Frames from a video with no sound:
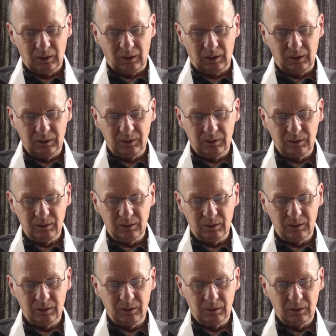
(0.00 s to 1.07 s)
And
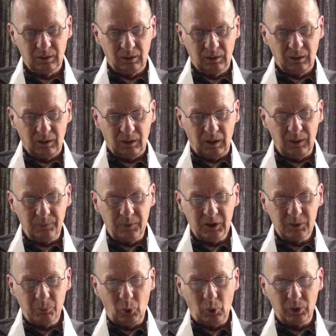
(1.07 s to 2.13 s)
uh, if
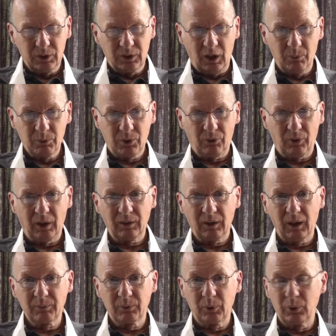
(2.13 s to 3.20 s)
he spoke in terms of right
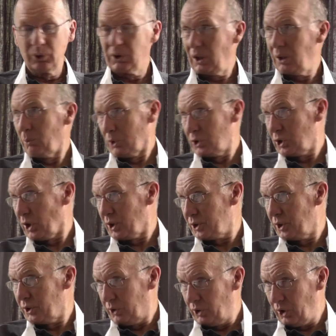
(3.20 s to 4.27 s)
livelihood, it was
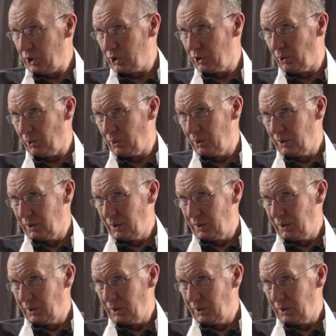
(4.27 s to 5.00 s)
just the traditional.